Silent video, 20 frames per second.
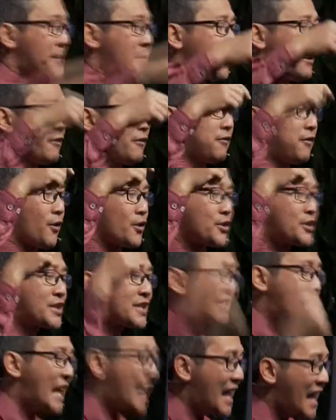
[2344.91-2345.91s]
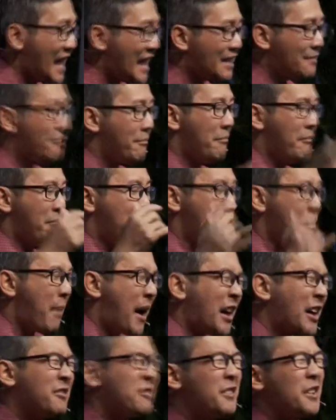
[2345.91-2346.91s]
for seeing
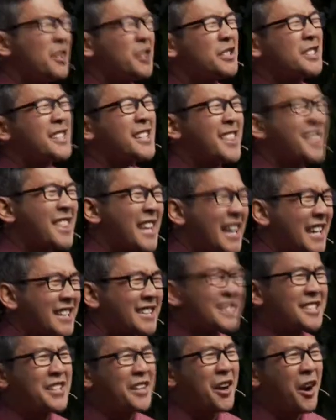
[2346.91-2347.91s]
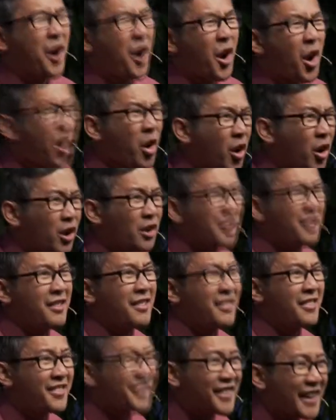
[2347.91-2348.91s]
marvelous things all
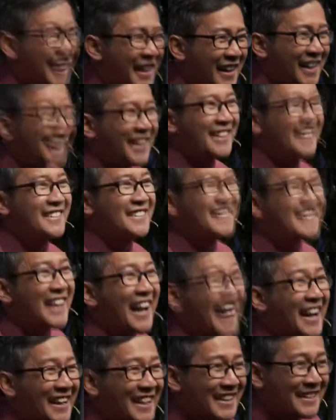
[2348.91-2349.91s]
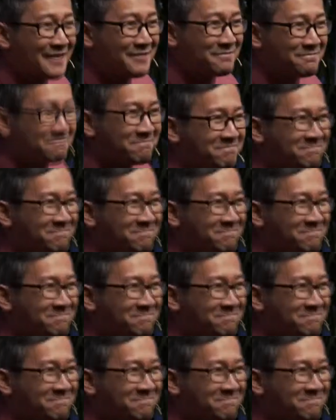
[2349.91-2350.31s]
the time.